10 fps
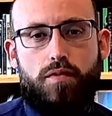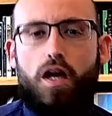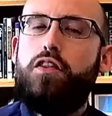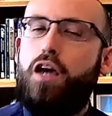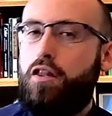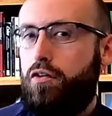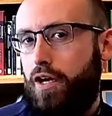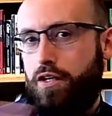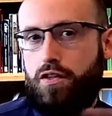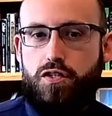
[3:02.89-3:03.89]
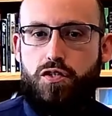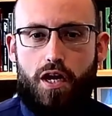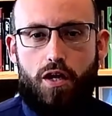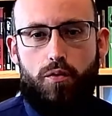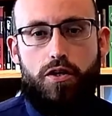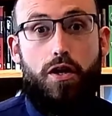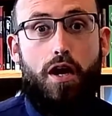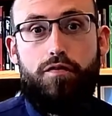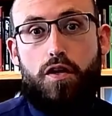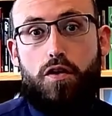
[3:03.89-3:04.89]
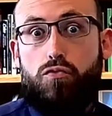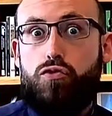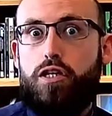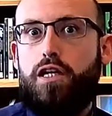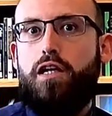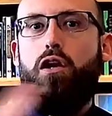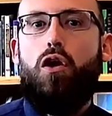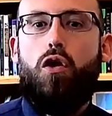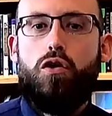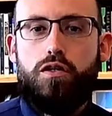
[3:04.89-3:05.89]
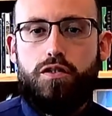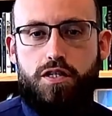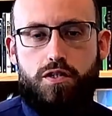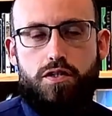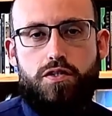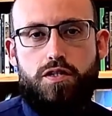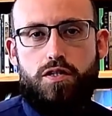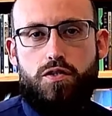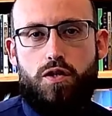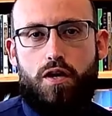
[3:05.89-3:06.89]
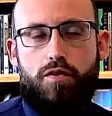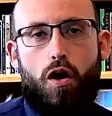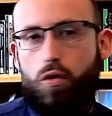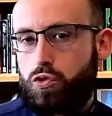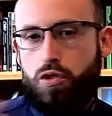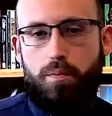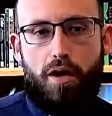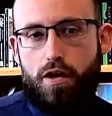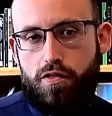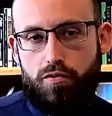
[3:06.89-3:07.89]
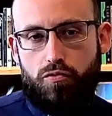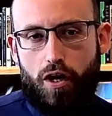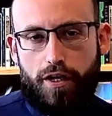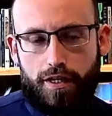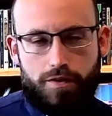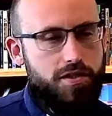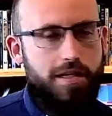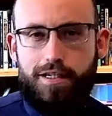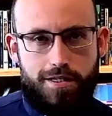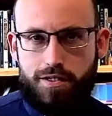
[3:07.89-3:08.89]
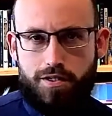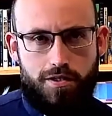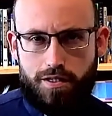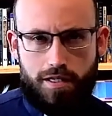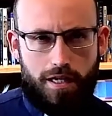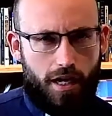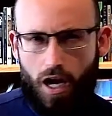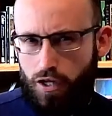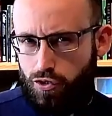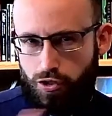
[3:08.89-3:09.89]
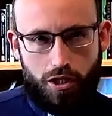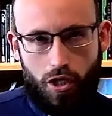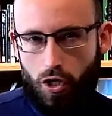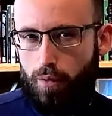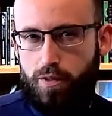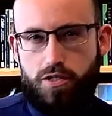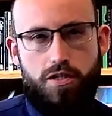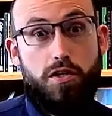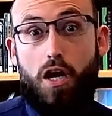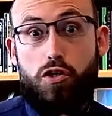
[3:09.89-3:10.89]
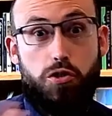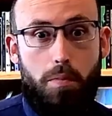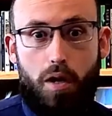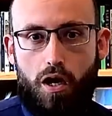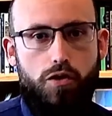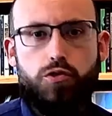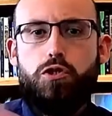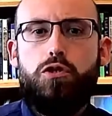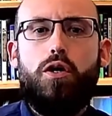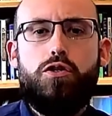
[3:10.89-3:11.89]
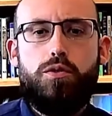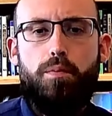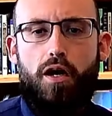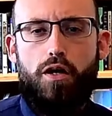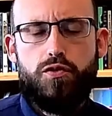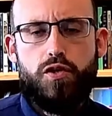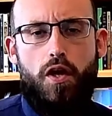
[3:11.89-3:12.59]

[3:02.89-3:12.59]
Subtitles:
At the other end of the scale, when you have really long distances, you have ultra marathon running, silly distances like 100 kilometers, 100 miles, 200 miles.